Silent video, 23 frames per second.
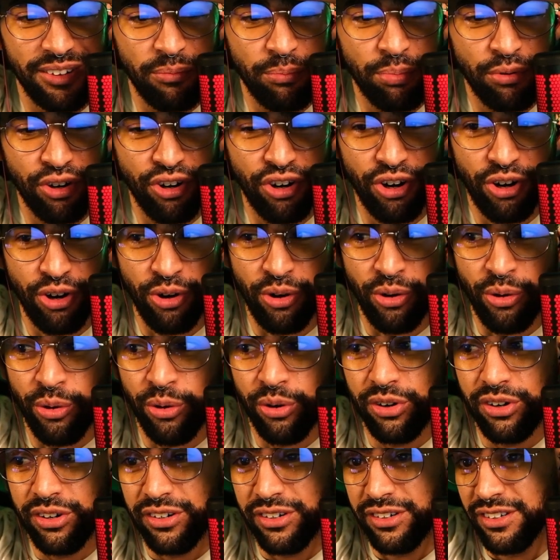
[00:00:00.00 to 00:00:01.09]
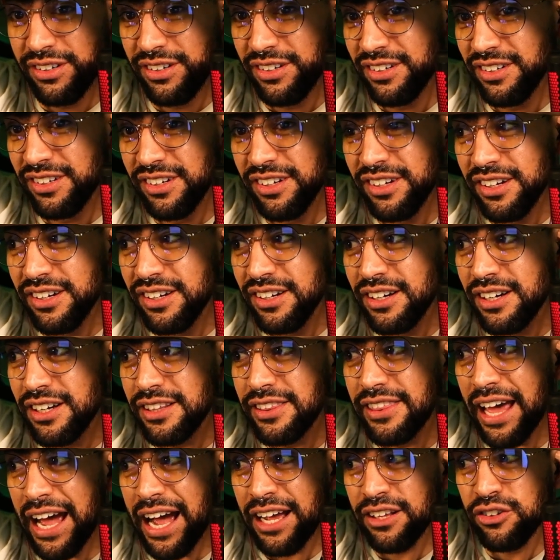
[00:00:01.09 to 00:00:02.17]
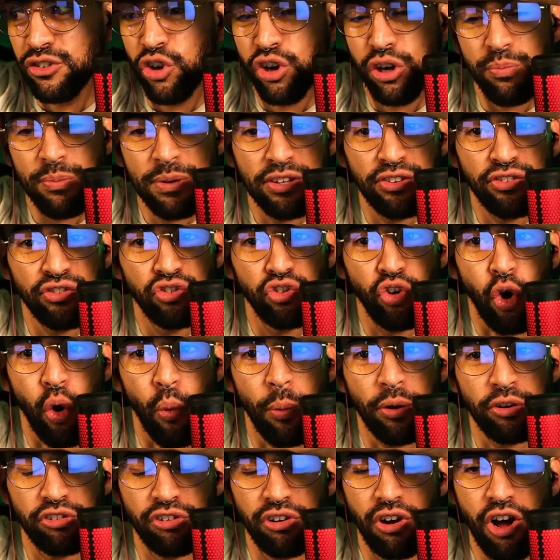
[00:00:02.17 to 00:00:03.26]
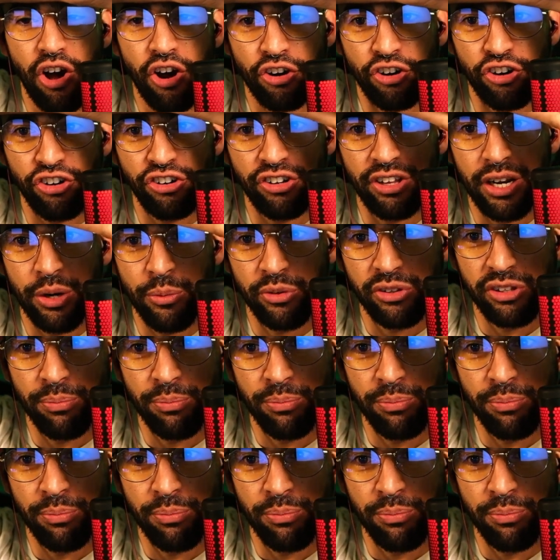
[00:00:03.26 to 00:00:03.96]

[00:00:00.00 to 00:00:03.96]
bro. That took me so much longer than it was